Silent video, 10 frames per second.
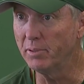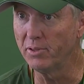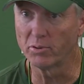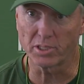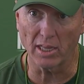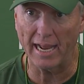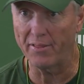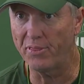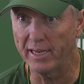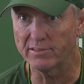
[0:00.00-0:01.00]
But there was a lot
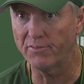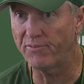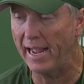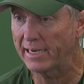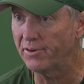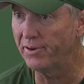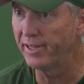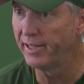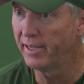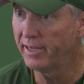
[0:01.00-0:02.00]
of things that factored
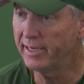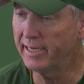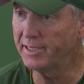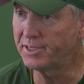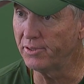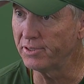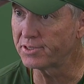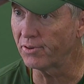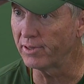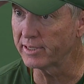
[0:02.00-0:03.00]
into it. It
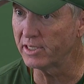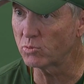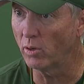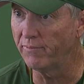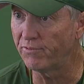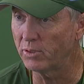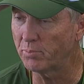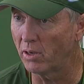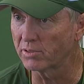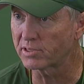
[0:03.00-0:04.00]
certainly just wasn't
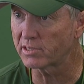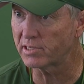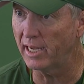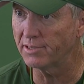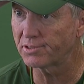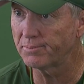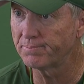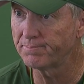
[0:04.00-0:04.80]
football success.